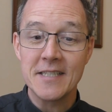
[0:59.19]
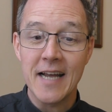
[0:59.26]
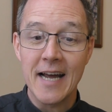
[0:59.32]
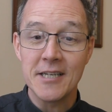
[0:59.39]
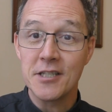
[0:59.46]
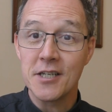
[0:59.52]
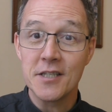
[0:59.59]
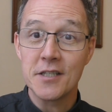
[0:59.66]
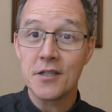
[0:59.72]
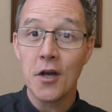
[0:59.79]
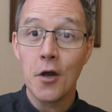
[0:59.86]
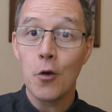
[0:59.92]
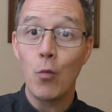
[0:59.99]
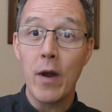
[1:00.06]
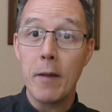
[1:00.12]
and just
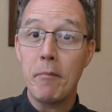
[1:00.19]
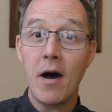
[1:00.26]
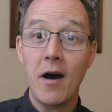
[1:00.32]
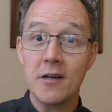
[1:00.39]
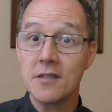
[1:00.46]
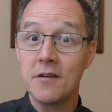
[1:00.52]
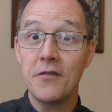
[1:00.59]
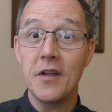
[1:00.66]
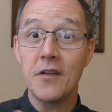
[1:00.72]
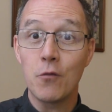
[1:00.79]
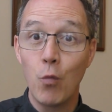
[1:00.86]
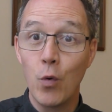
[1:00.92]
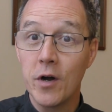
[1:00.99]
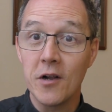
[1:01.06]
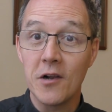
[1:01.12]
we're part of this
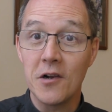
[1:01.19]
world